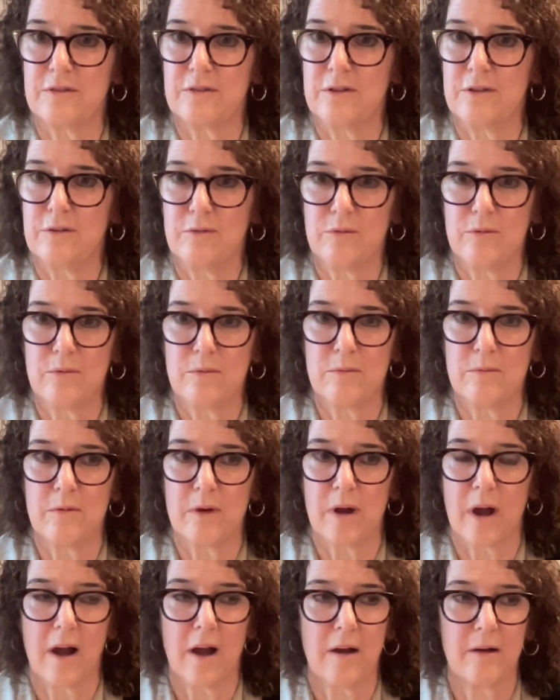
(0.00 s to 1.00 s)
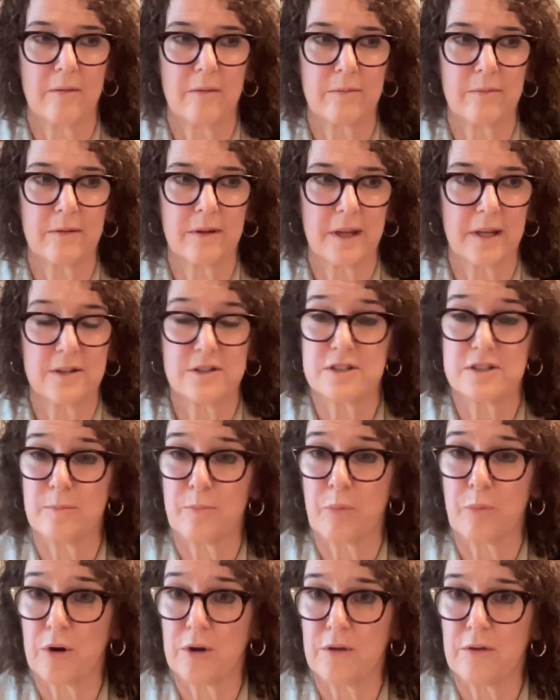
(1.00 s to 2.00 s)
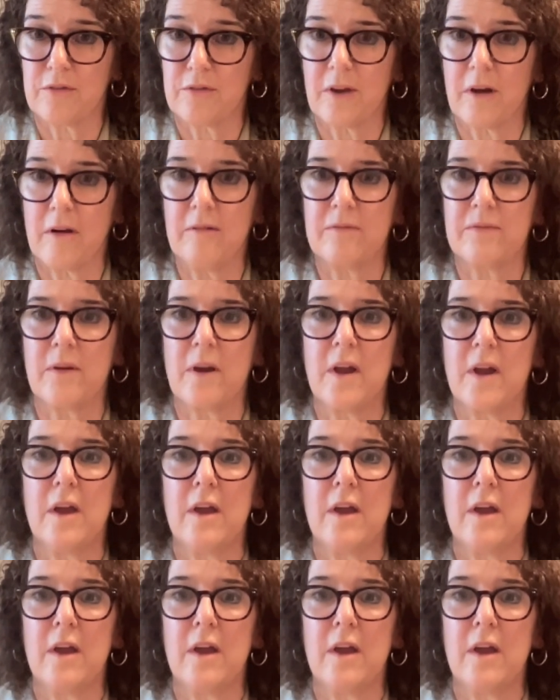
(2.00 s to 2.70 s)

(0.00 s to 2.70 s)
You can support yourself.